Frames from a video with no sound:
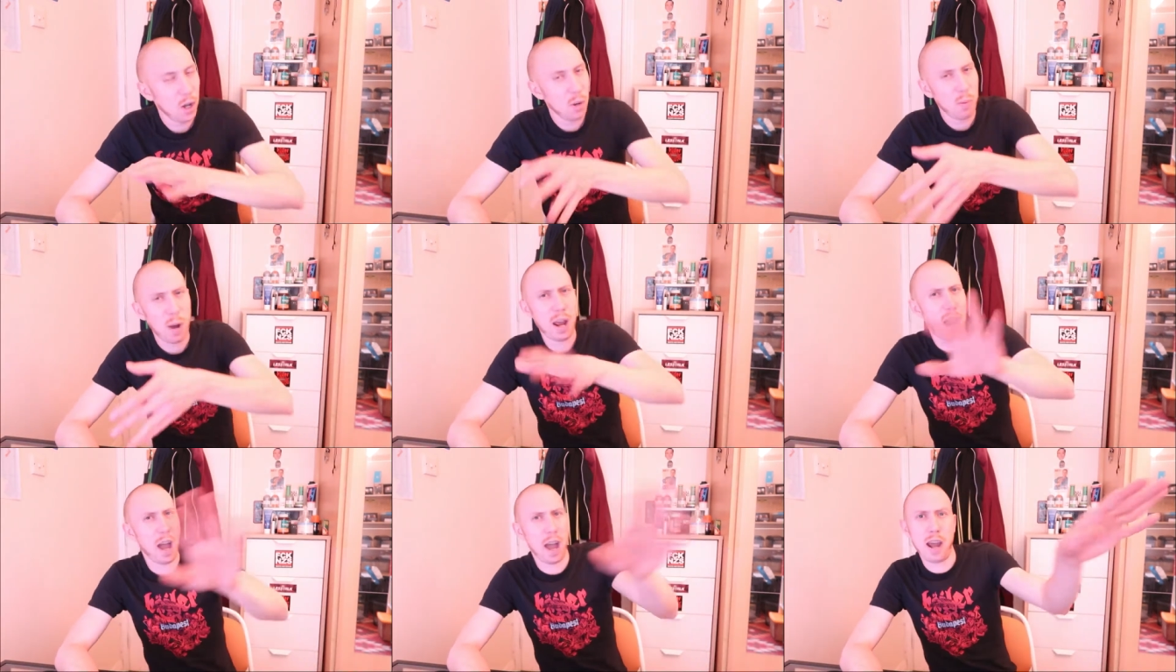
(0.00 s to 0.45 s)

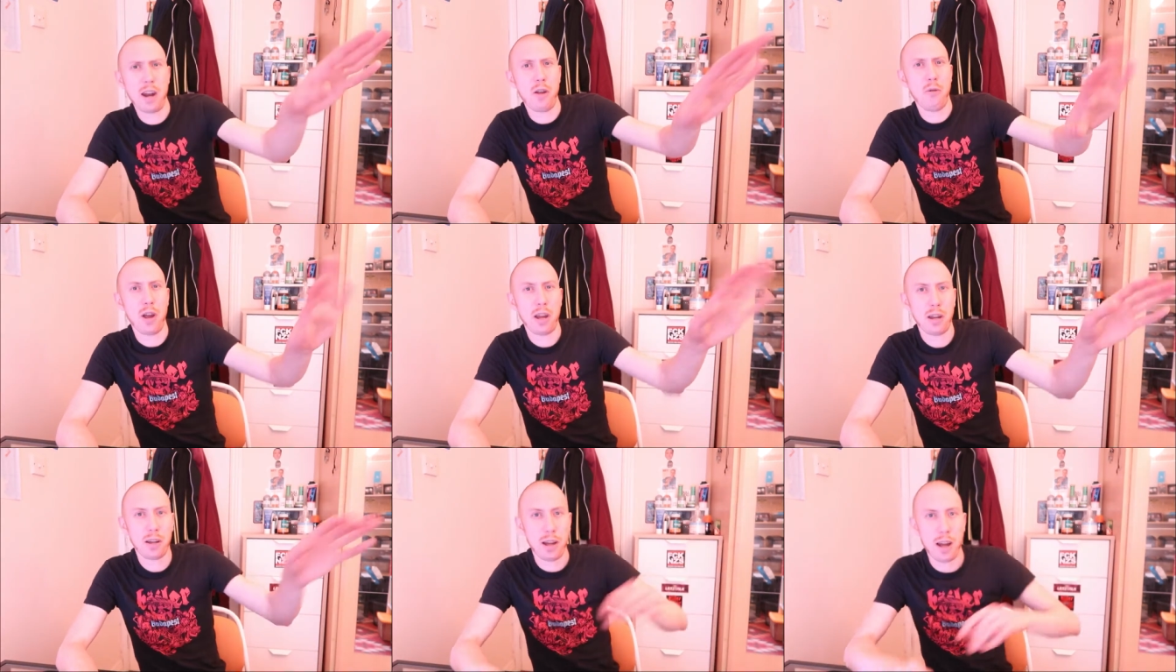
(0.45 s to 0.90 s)
But yeah,
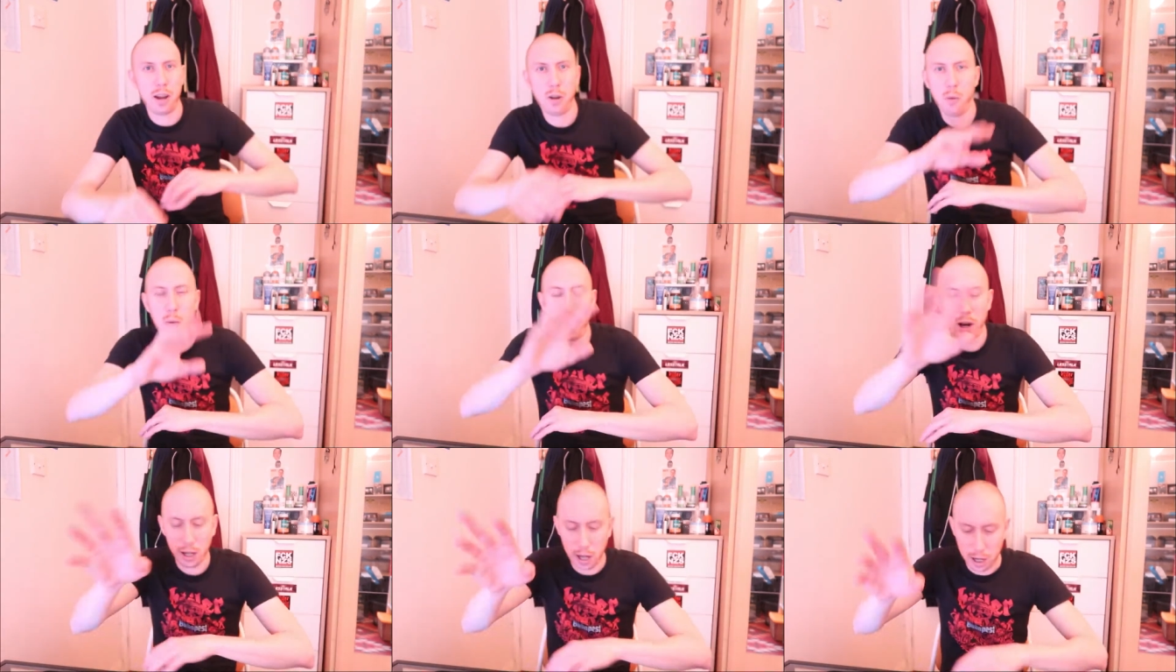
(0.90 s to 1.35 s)
anyway, I
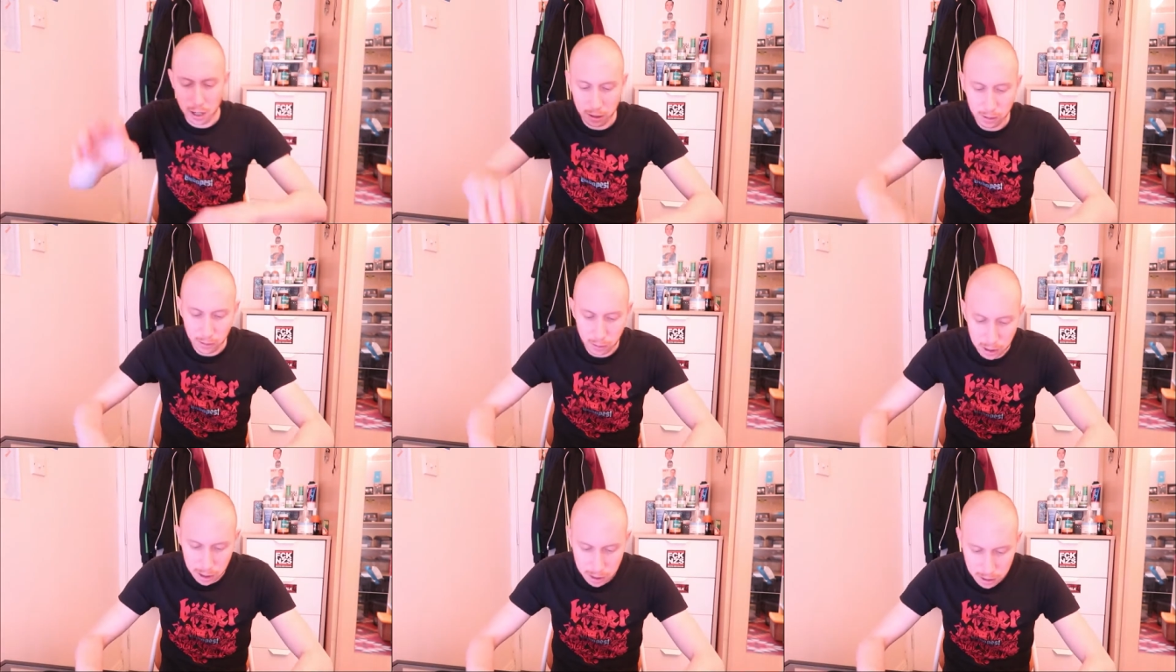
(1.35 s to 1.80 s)
don't want to get
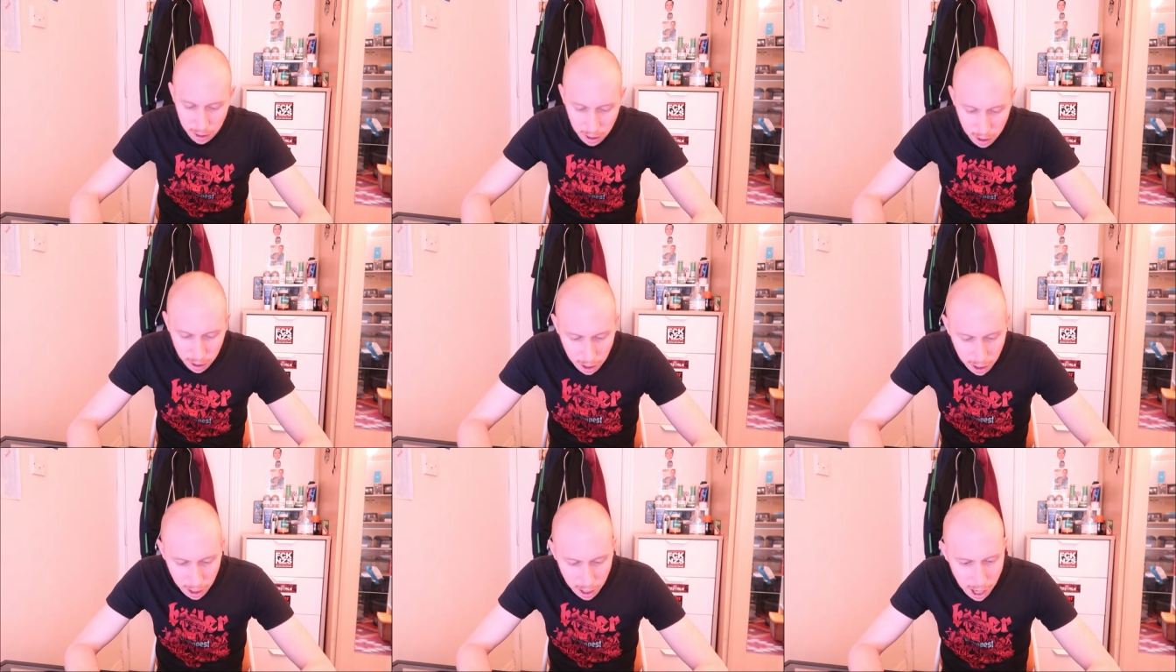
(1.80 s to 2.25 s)
into this.
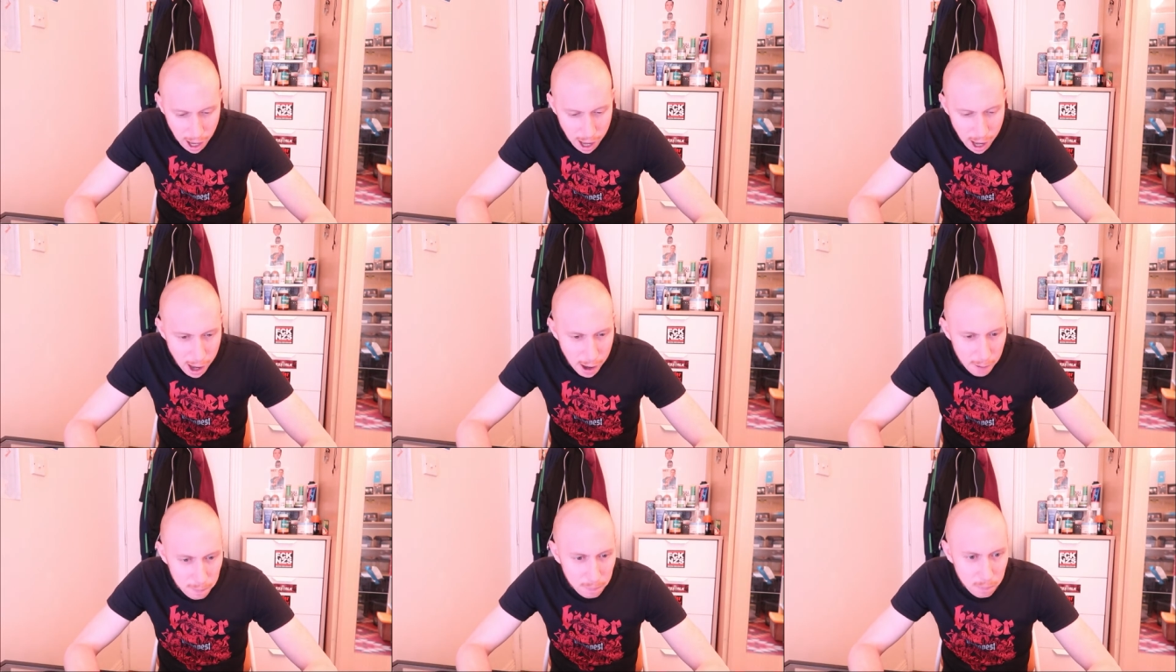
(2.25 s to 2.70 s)

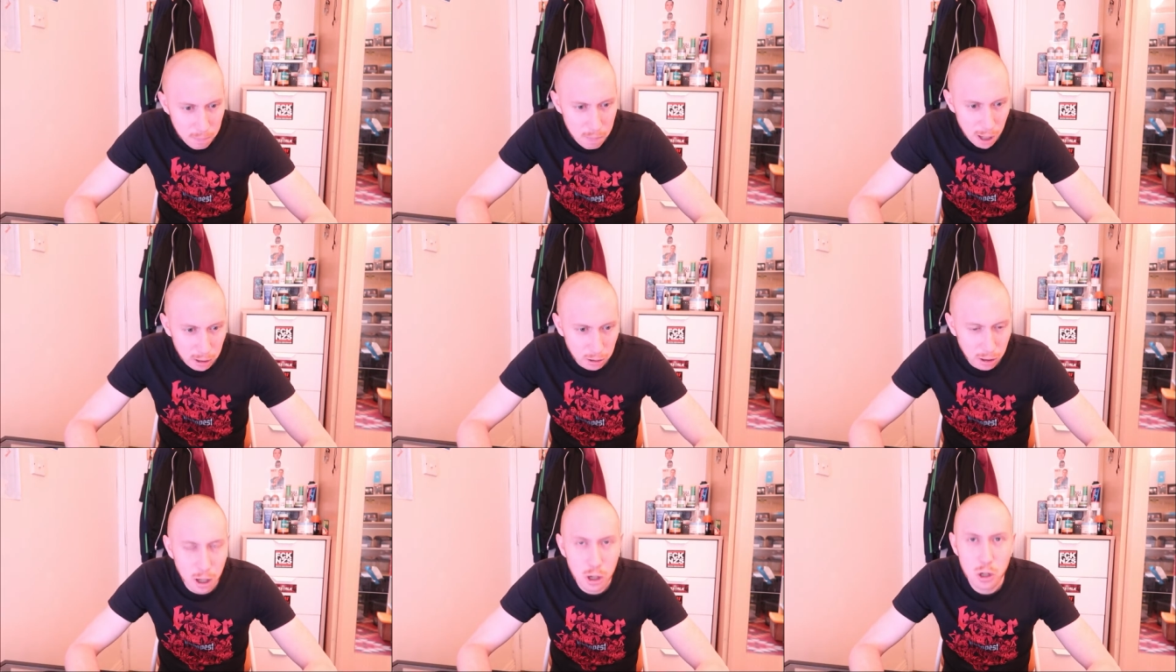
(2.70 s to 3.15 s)

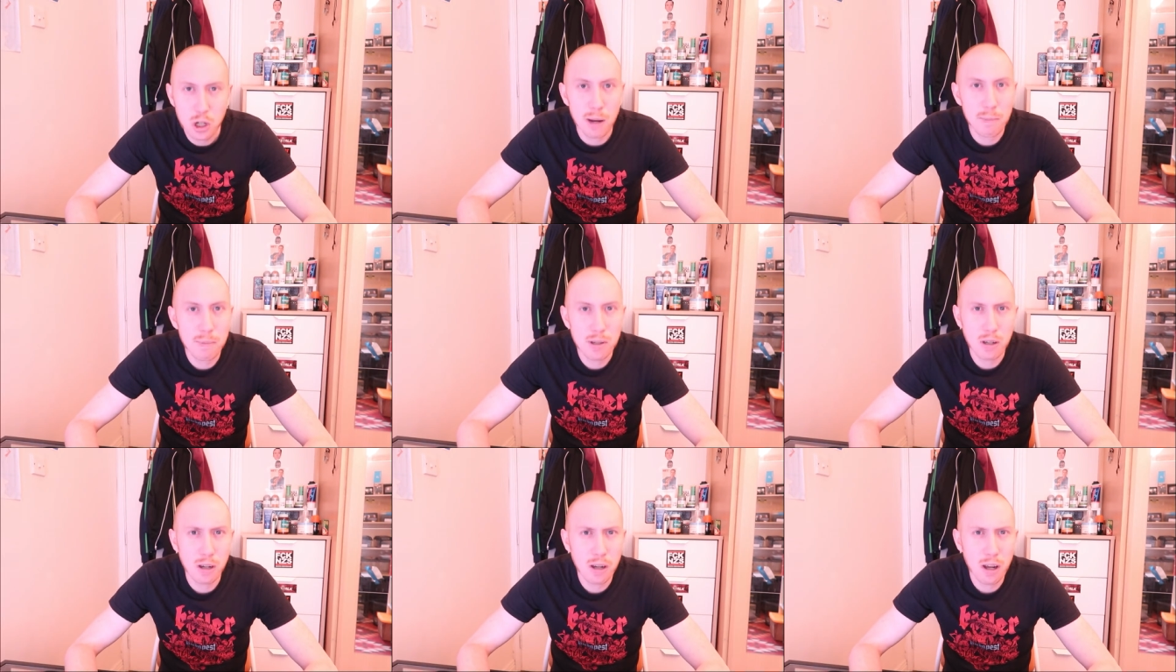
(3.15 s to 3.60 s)
Back to the
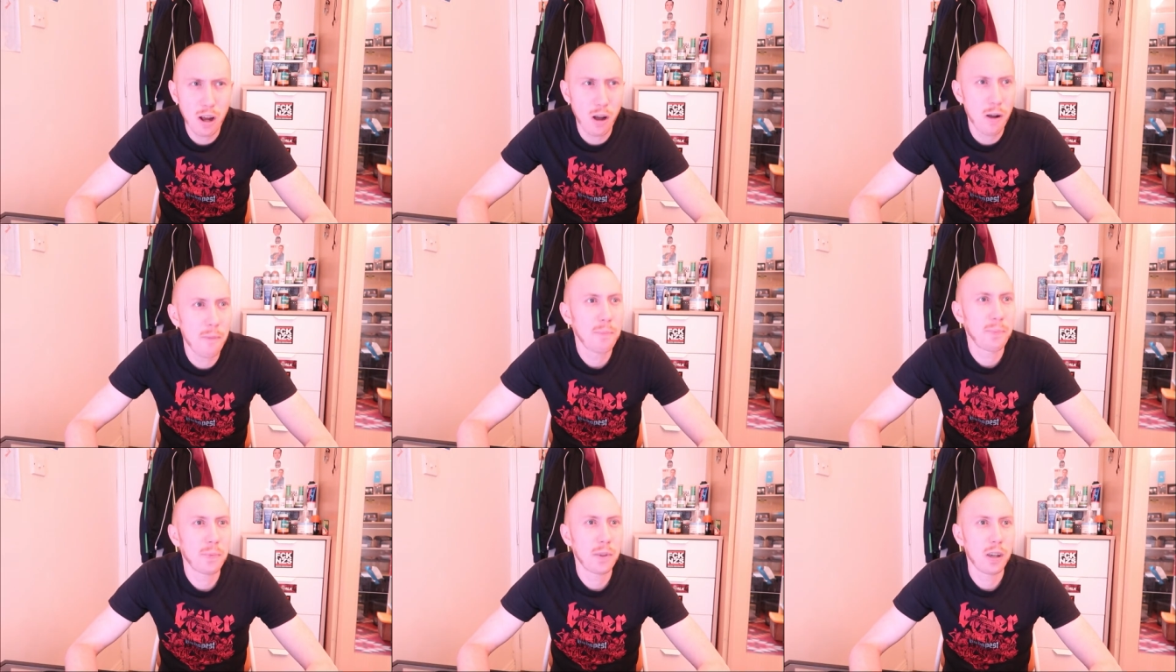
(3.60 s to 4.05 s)
ship. So, you
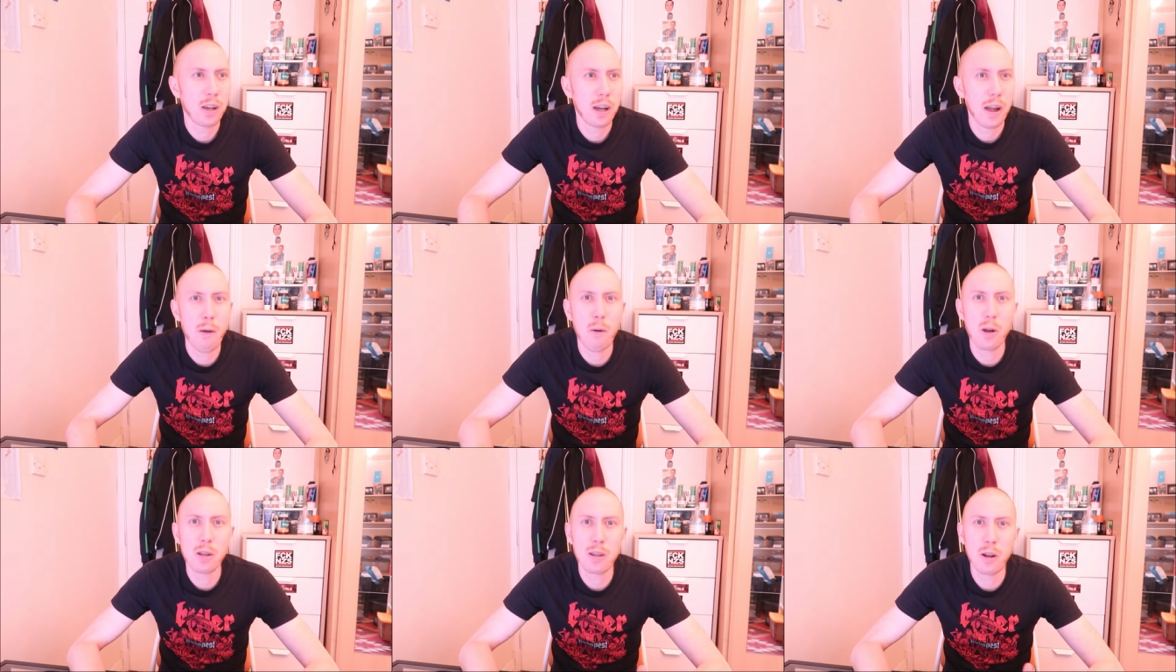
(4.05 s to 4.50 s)
know,
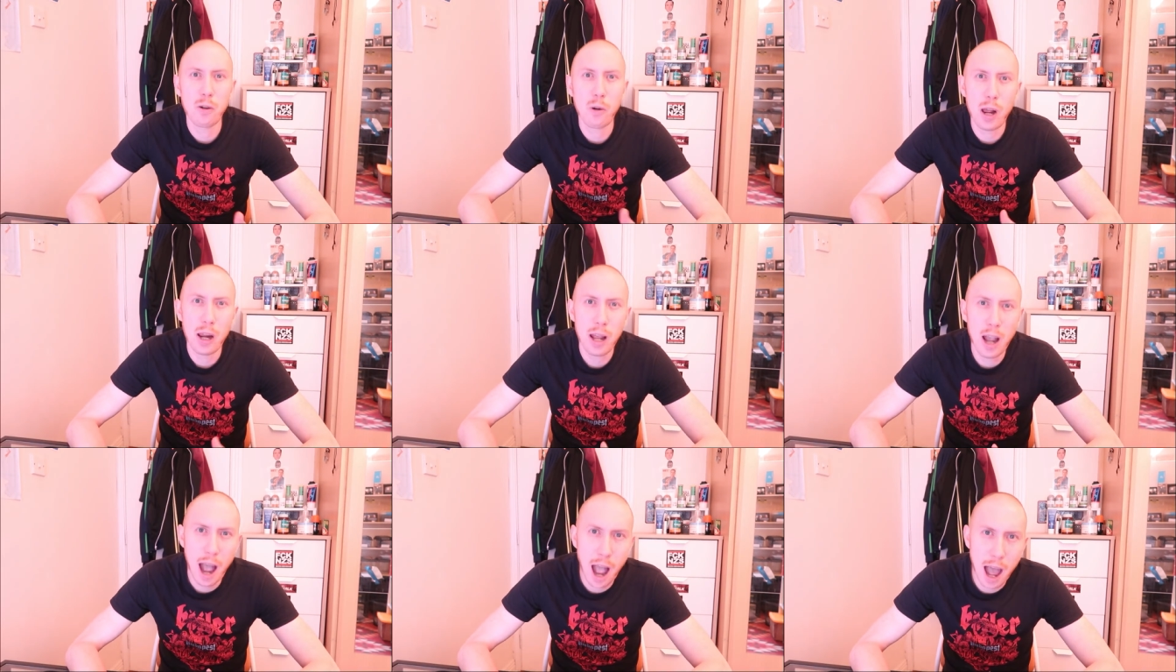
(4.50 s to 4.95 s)
it was a
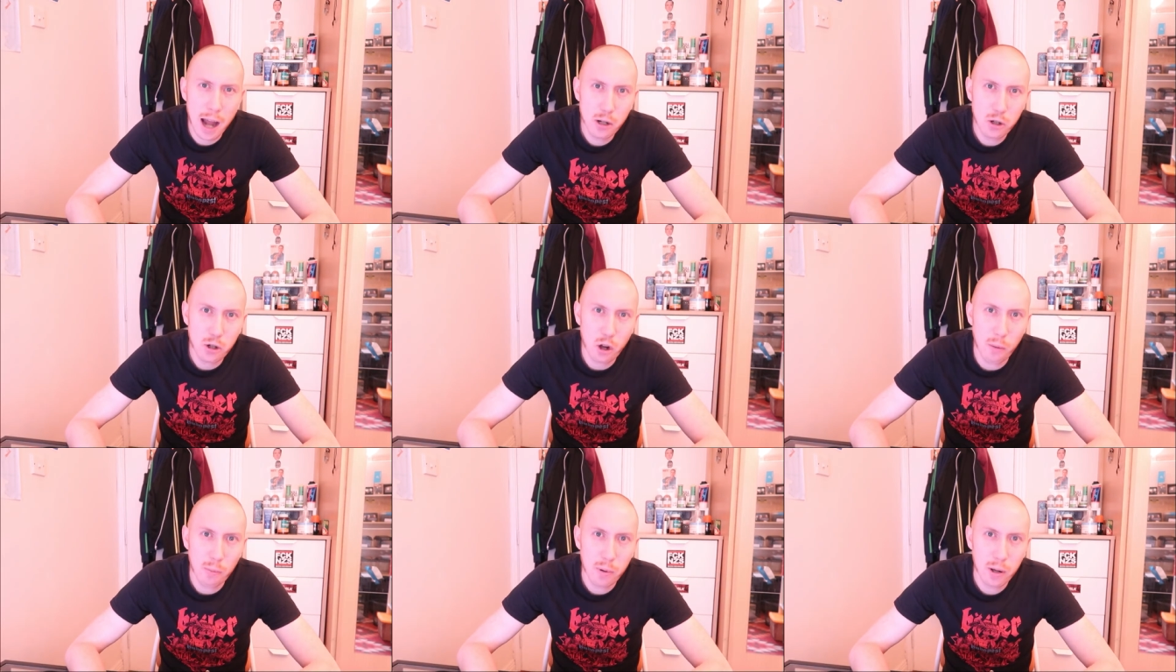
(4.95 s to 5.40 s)
really hard
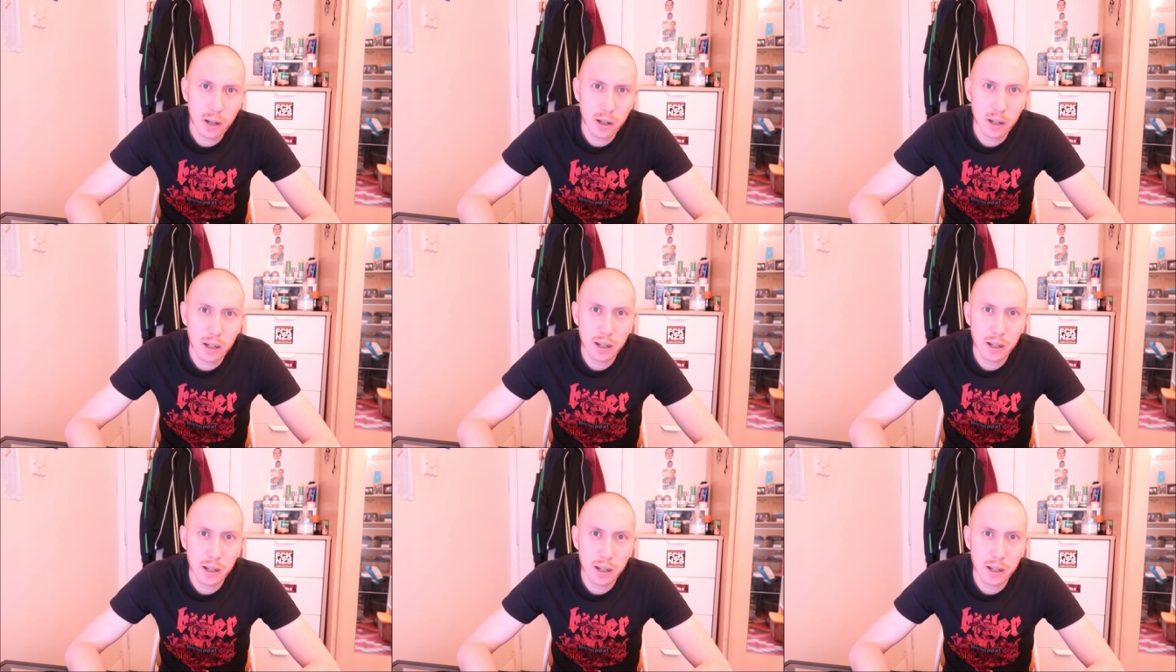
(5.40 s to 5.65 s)
job.